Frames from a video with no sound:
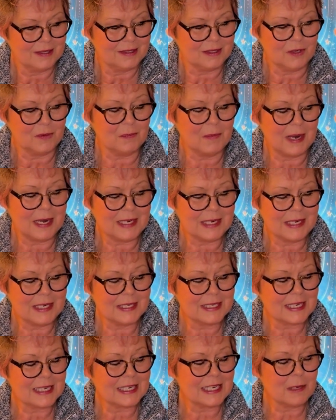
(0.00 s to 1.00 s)
You may
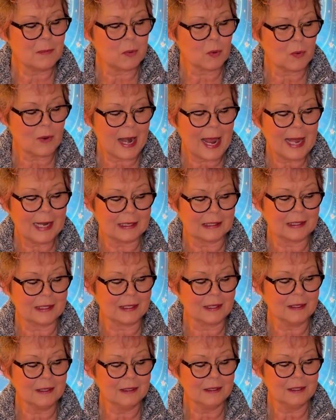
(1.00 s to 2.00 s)
need to keep
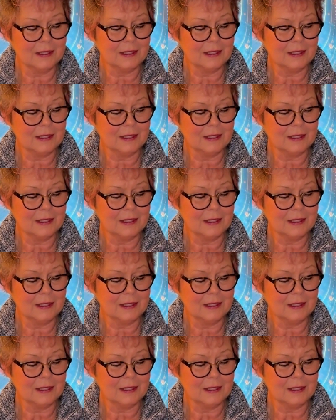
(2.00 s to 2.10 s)
rattling